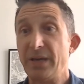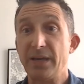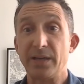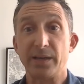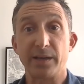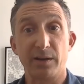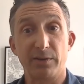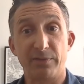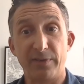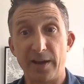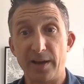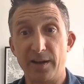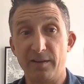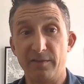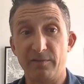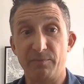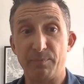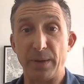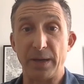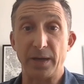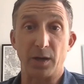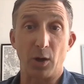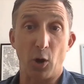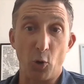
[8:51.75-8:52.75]
being
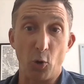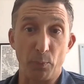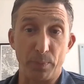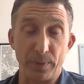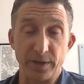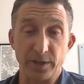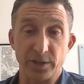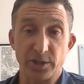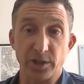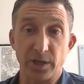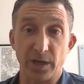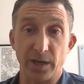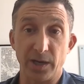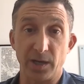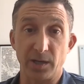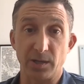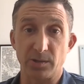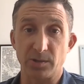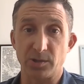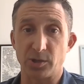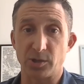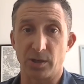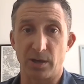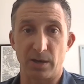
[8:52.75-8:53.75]
innovative, being open to
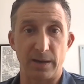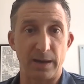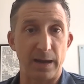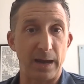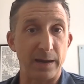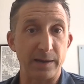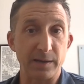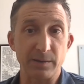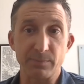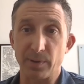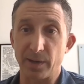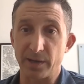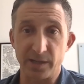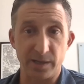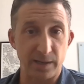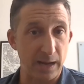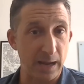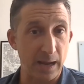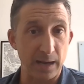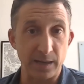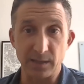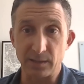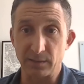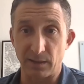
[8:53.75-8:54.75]
change. Anybody
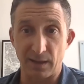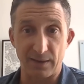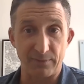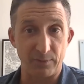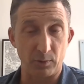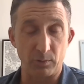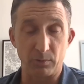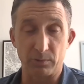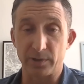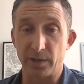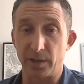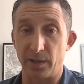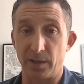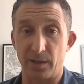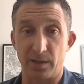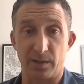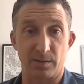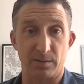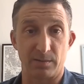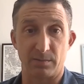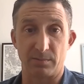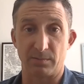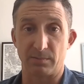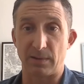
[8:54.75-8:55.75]
at any level
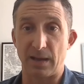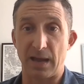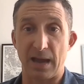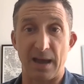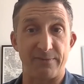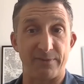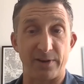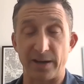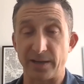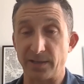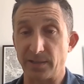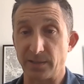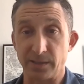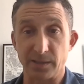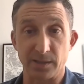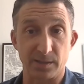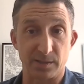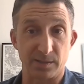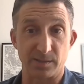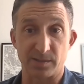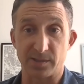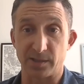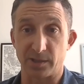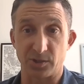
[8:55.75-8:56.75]
can have an
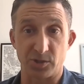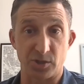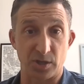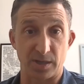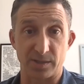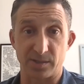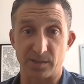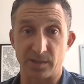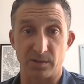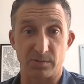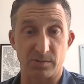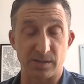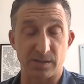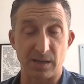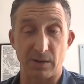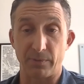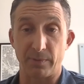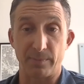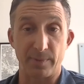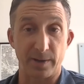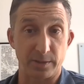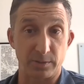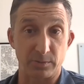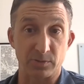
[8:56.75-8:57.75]
idea and suggest, here's how
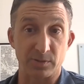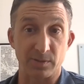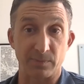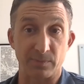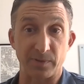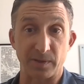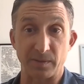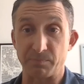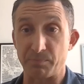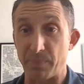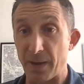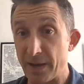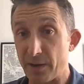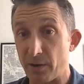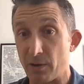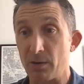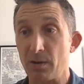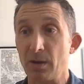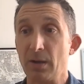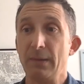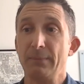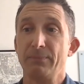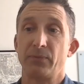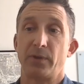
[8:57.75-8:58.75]
we might do something
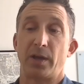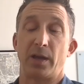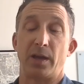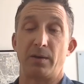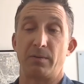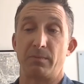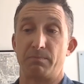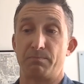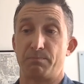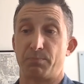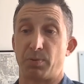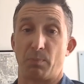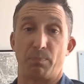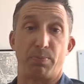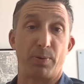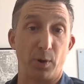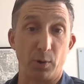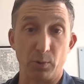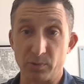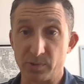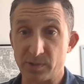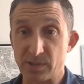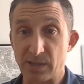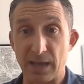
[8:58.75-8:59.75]
better and
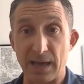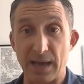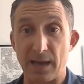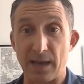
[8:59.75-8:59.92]
propose